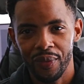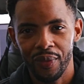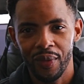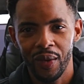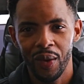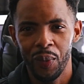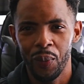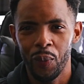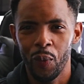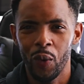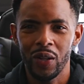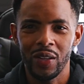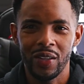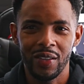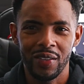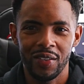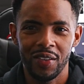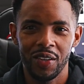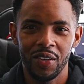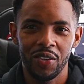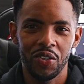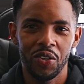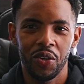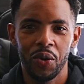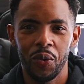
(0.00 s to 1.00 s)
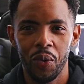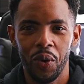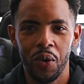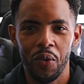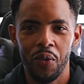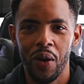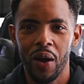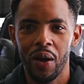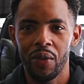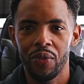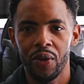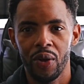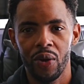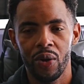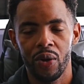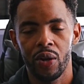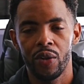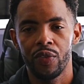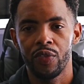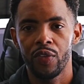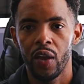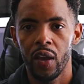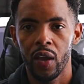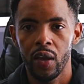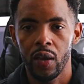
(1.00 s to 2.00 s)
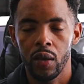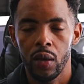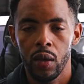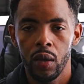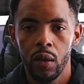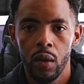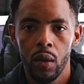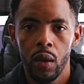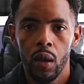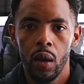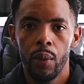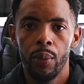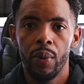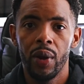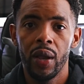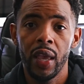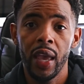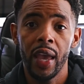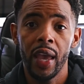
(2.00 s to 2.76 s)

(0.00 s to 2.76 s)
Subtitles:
and what decision and what route they're going to take. But